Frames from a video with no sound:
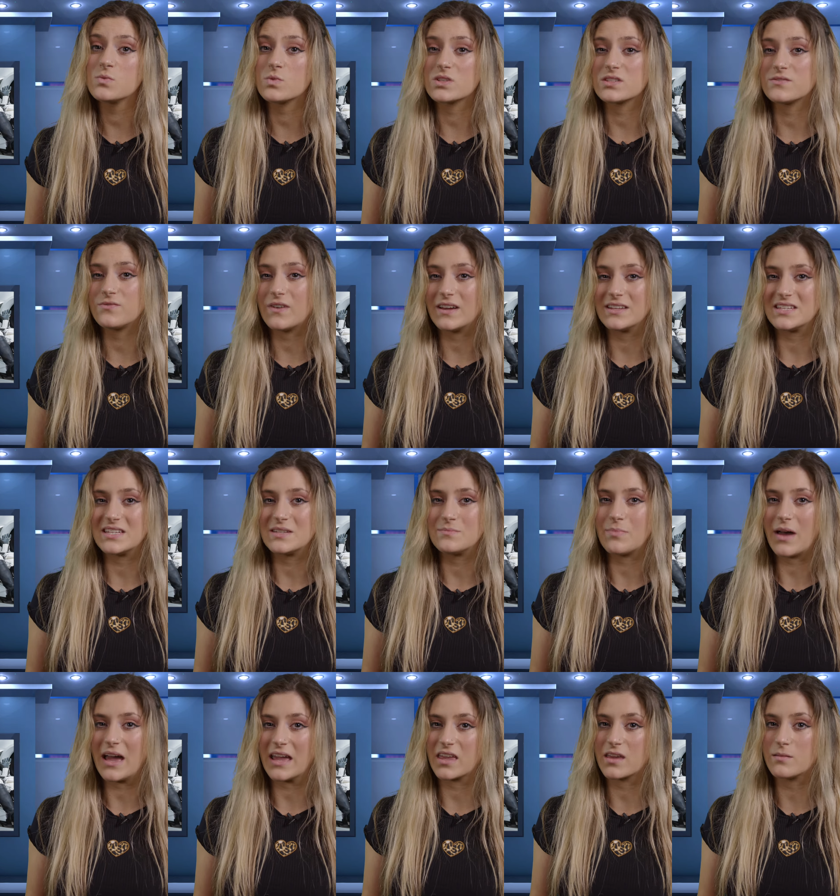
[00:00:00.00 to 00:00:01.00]
was funded
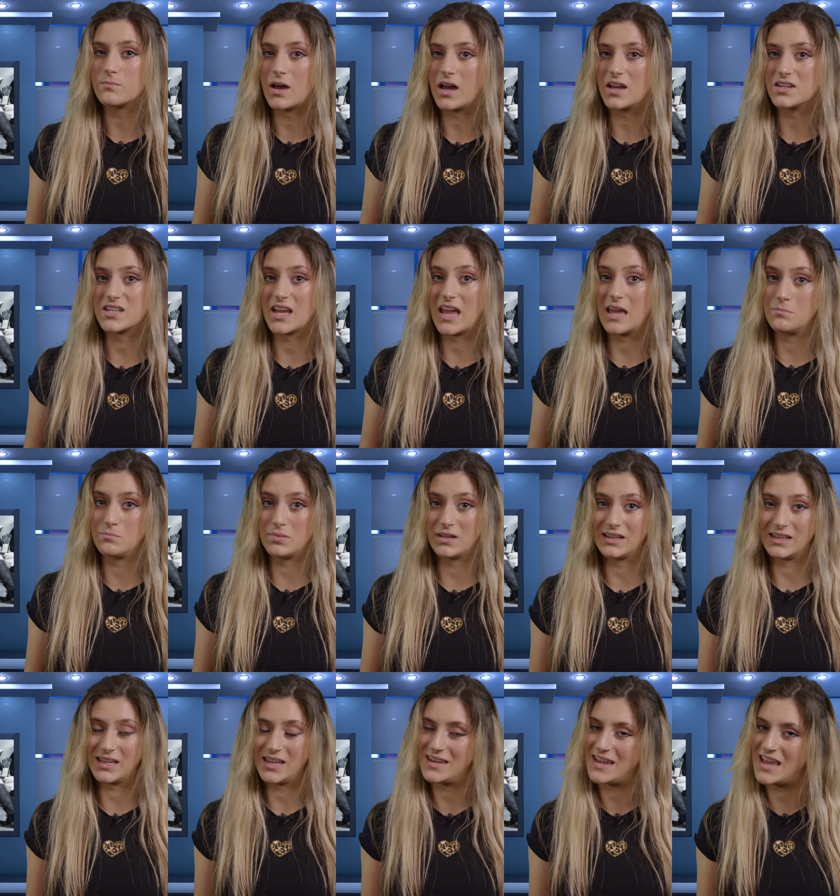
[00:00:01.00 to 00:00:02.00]
by commander and
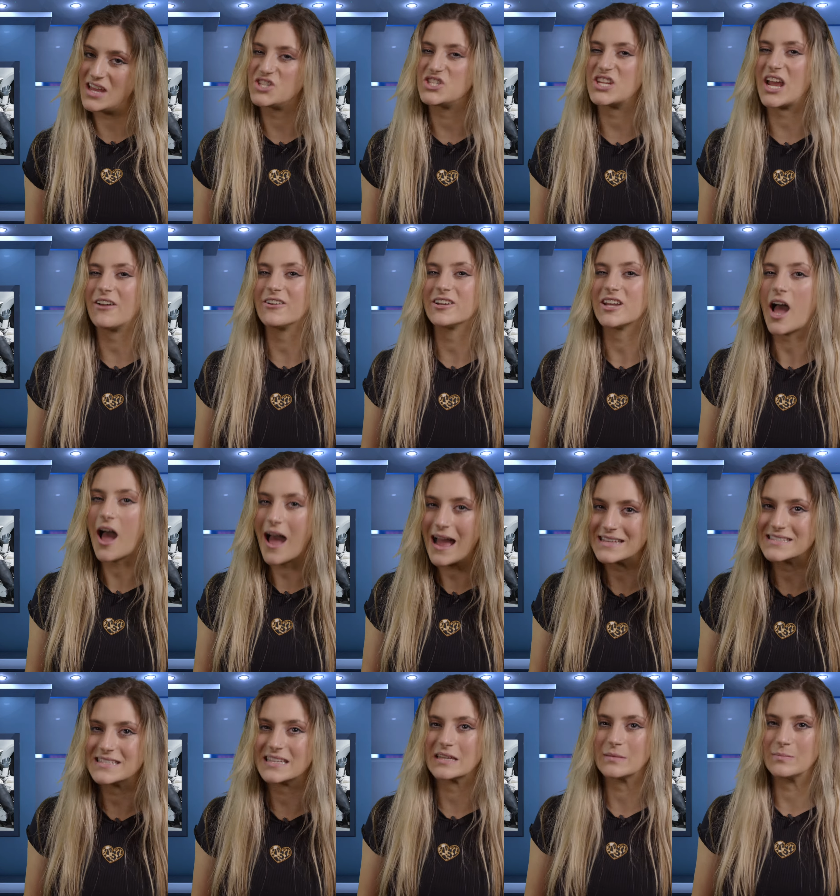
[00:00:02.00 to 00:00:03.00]
billionaire Jared
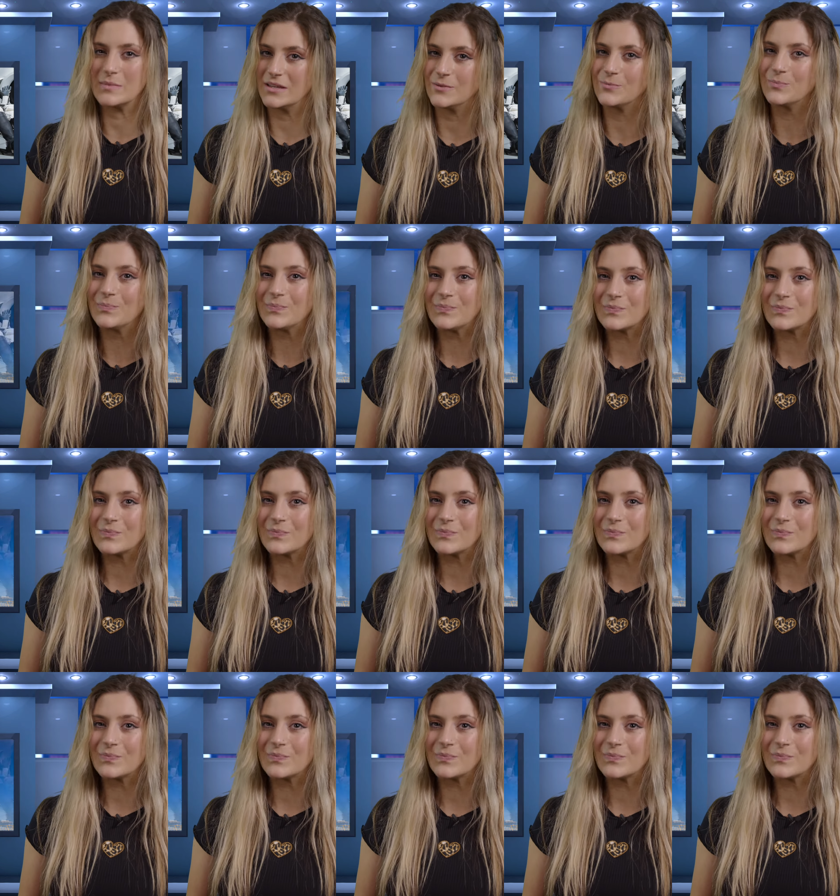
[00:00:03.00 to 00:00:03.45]
Isaacman.